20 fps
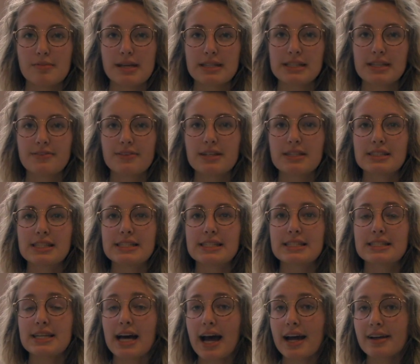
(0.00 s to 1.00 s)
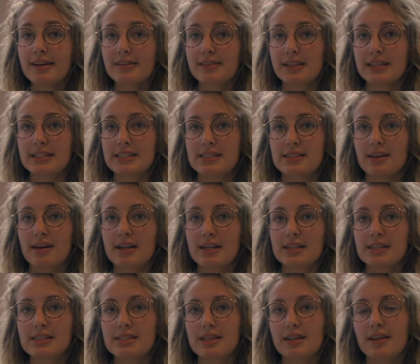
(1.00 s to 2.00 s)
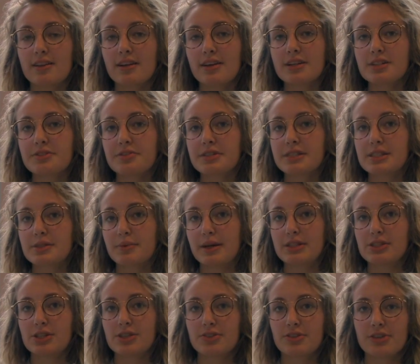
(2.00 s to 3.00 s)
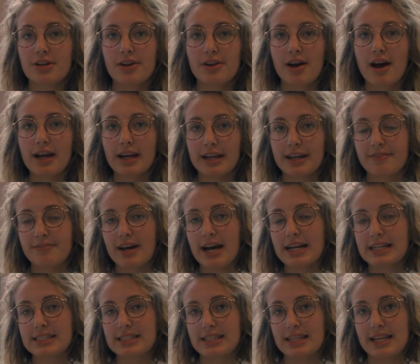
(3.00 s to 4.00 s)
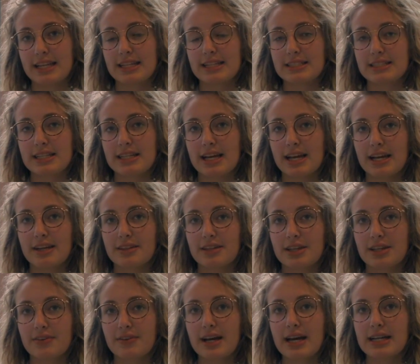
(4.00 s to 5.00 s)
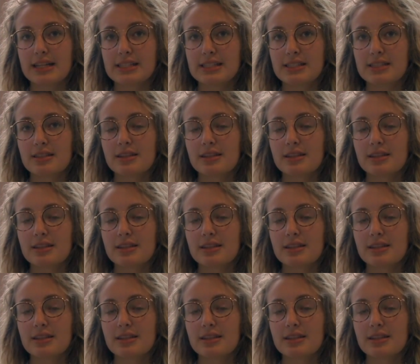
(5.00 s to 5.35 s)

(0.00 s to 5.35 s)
as he feels it's entirely dishonest and a large reason why children are not getting vaccinated today in the US.